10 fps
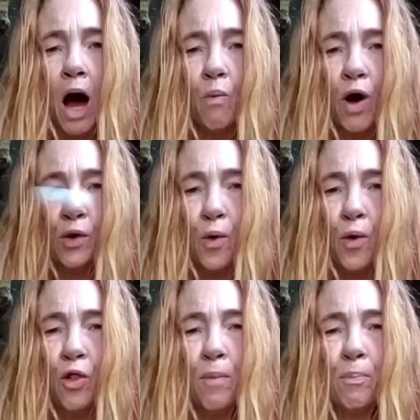I want
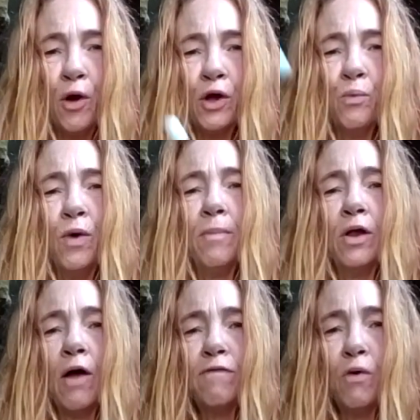all the broken
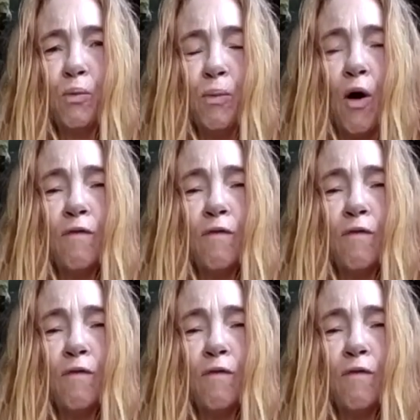women of the,